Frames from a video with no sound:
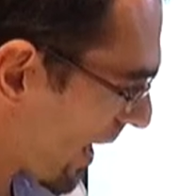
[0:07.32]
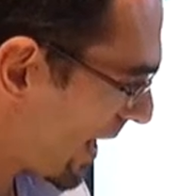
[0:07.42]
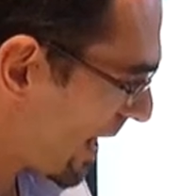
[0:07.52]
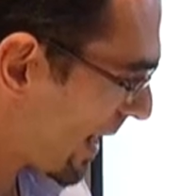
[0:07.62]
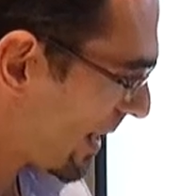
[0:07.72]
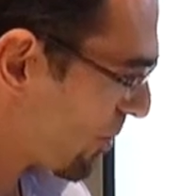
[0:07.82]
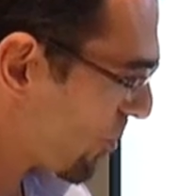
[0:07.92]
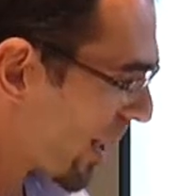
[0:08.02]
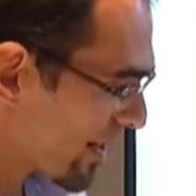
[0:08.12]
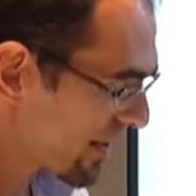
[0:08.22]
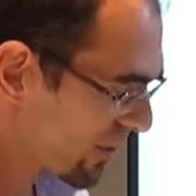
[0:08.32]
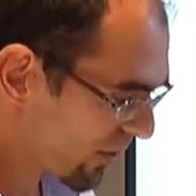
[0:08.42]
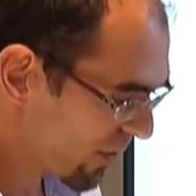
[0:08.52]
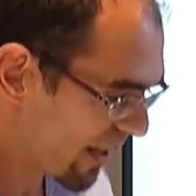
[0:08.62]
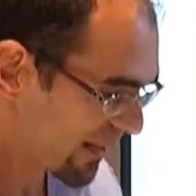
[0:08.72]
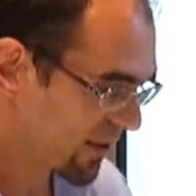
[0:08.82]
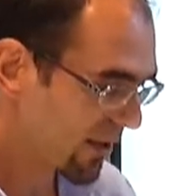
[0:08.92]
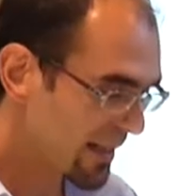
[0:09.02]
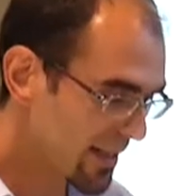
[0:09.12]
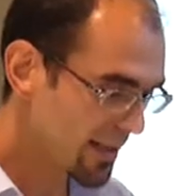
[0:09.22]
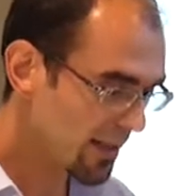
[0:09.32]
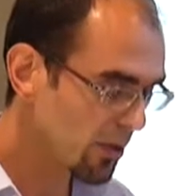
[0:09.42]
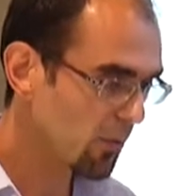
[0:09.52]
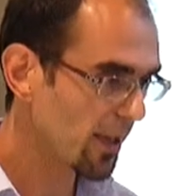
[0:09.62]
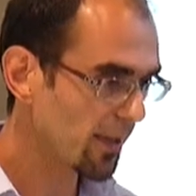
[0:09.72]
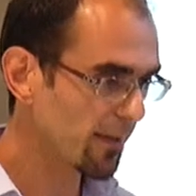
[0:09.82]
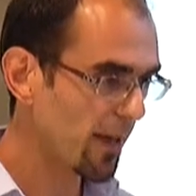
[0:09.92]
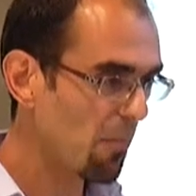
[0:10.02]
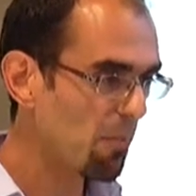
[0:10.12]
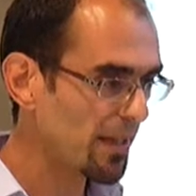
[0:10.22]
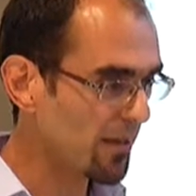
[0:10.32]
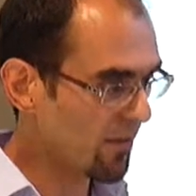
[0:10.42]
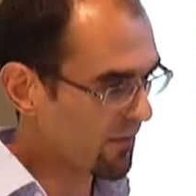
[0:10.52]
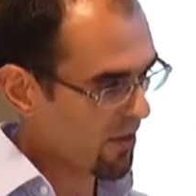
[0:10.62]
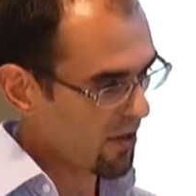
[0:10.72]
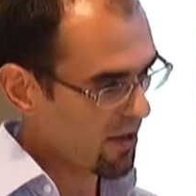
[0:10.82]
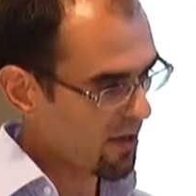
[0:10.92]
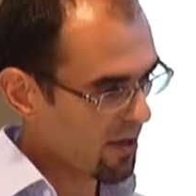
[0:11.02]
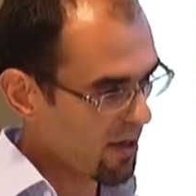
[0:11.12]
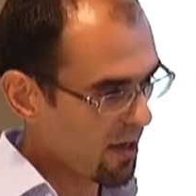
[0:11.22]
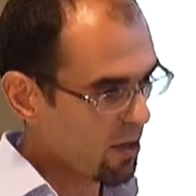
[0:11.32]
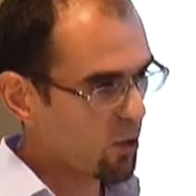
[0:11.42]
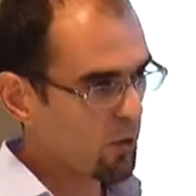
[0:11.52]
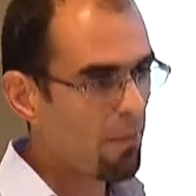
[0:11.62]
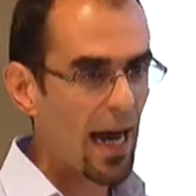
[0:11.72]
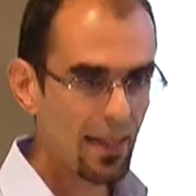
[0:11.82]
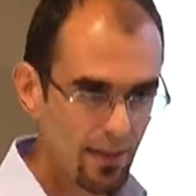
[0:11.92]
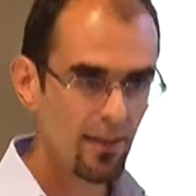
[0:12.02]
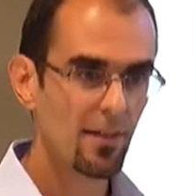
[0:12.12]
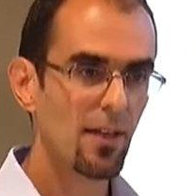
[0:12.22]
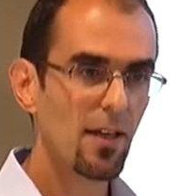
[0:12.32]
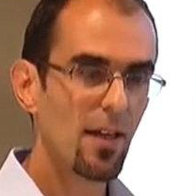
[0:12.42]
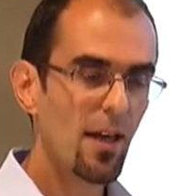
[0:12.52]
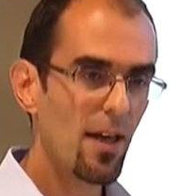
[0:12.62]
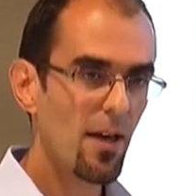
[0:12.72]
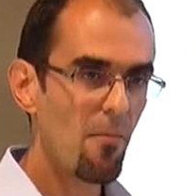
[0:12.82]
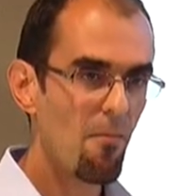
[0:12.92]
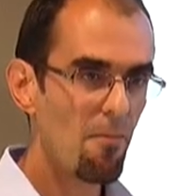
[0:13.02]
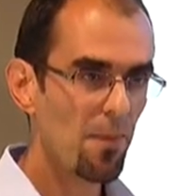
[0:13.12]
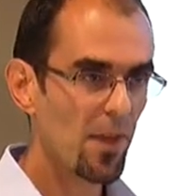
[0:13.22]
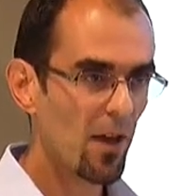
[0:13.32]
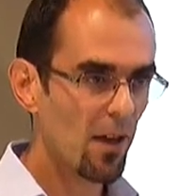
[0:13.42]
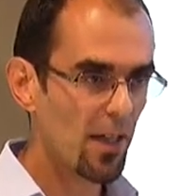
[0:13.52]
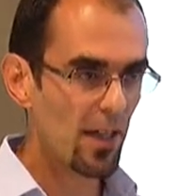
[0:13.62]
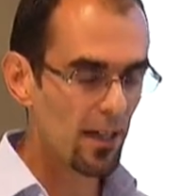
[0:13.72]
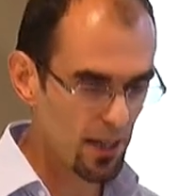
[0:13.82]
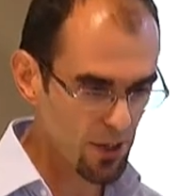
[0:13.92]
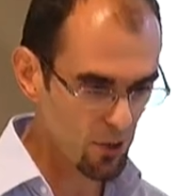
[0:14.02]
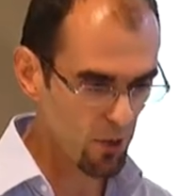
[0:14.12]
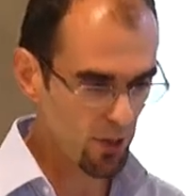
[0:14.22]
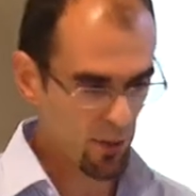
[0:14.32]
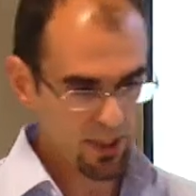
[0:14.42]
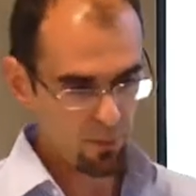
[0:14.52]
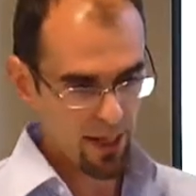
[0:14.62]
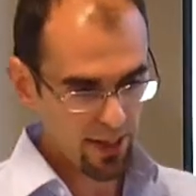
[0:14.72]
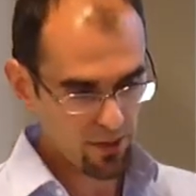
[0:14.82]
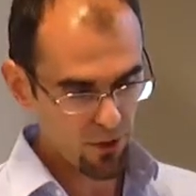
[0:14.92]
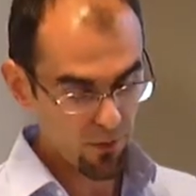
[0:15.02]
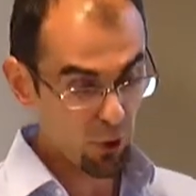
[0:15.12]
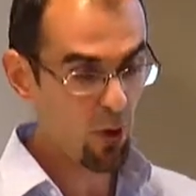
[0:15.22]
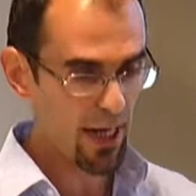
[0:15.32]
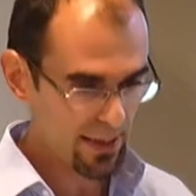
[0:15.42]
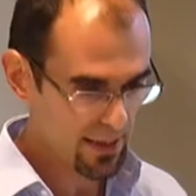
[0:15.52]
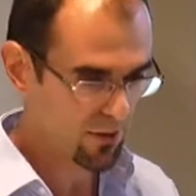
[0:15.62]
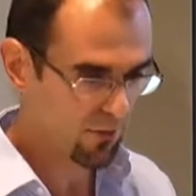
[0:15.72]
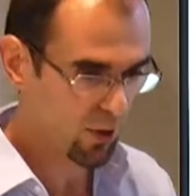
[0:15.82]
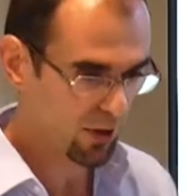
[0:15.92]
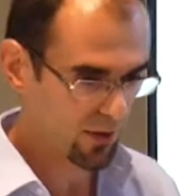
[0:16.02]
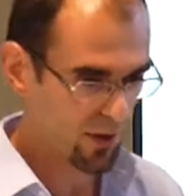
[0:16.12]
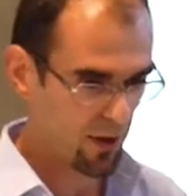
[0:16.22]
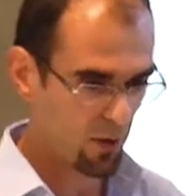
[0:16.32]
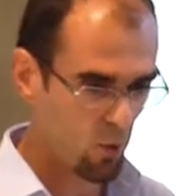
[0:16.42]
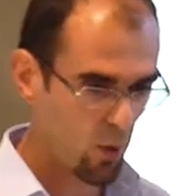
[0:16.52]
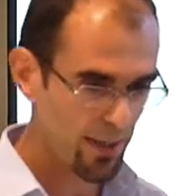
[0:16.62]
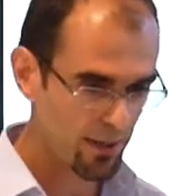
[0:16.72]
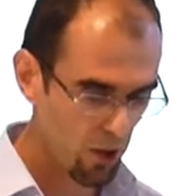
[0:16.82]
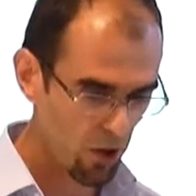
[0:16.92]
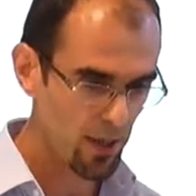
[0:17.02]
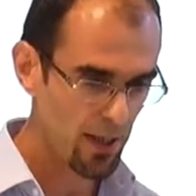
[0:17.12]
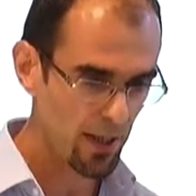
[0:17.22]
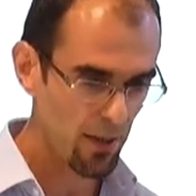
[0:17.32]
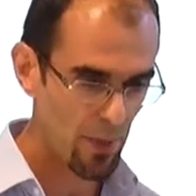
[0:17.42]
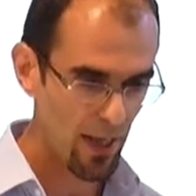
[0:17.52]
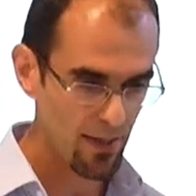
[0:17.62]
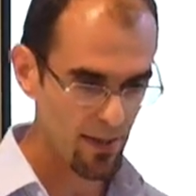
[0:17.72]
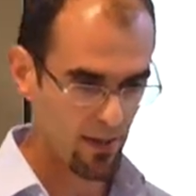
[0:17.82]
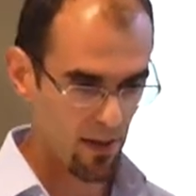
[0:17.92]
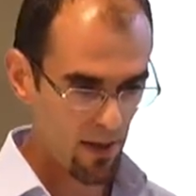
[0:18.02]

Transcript: I'll go right into the matter. I'll start with a bit of a look back in history to explain sort of trends of what went on in the past